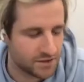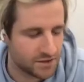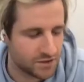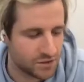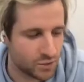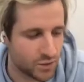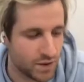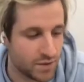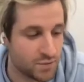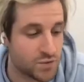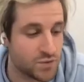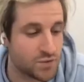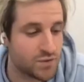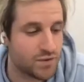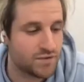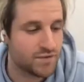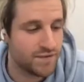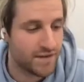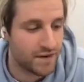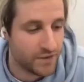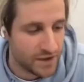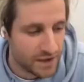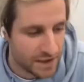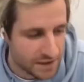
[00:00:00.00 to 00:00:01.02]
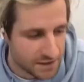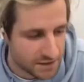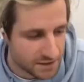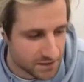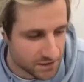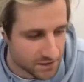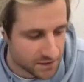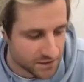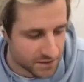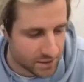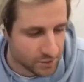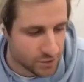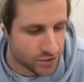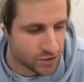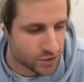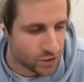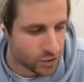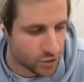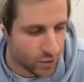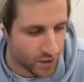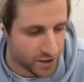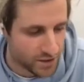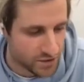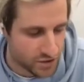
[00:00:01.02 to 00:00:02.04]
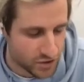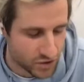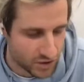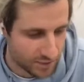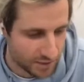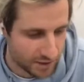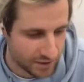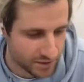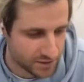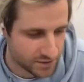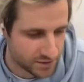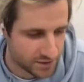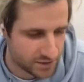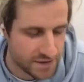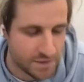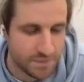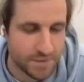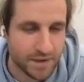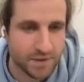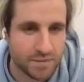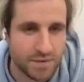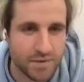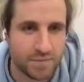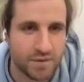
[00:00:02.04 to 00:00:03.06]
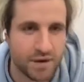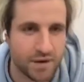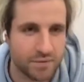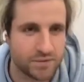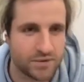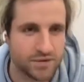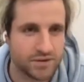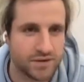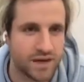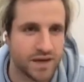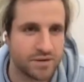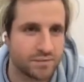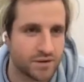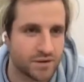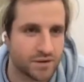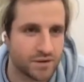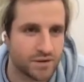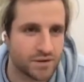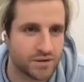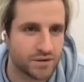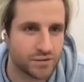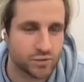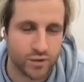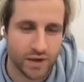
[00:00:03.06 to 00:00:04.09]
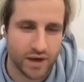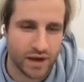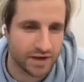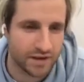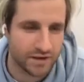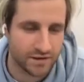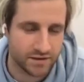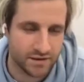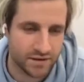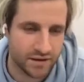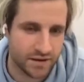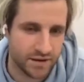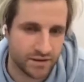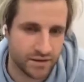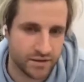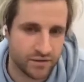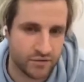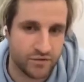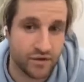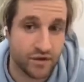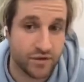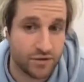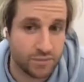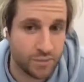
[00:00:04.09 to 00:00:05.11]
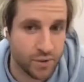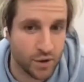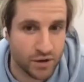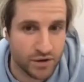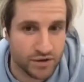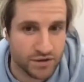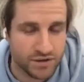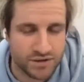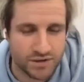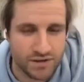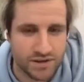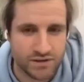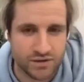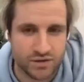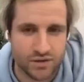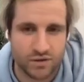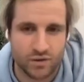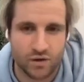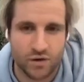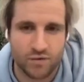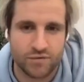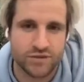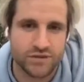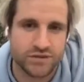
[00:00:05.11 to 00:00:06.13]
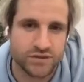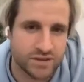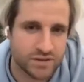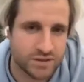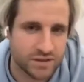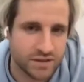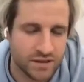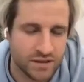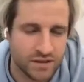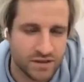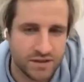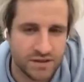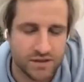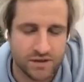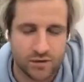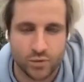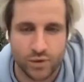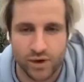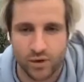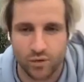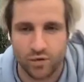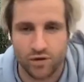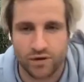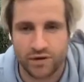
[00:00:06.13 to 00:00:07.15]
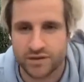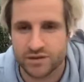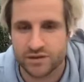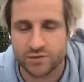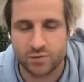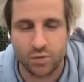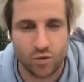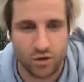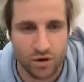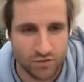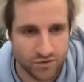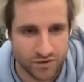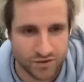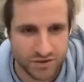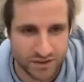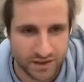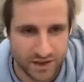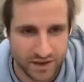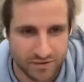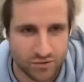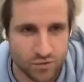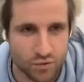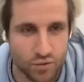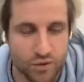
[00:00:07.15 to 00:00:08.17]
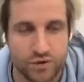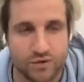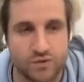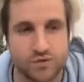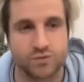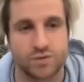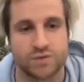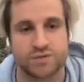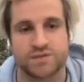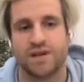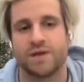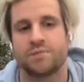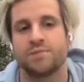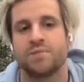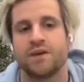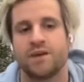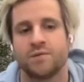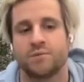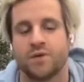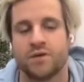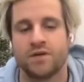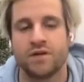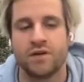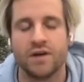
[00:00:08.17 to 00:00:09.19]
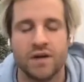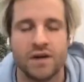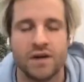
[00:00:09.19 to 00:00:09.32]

when we were very little, there was no question about keeping people up to date, because we added like the 5th person. And so obviously we're all in a small office and everyone knows what's happening. But